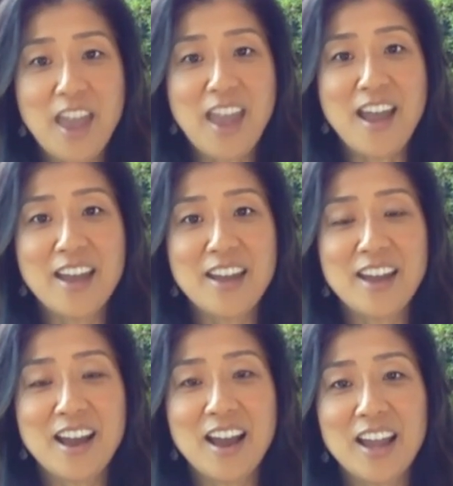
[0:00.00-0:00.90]
and
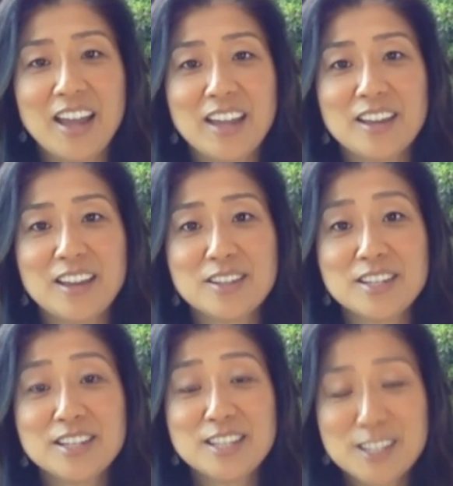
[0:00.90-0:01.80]
I
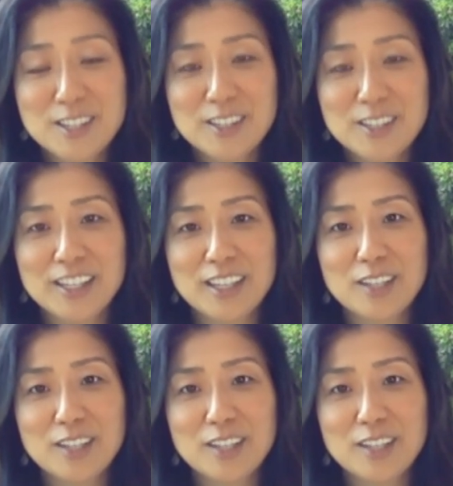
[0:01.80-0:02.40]
sincerely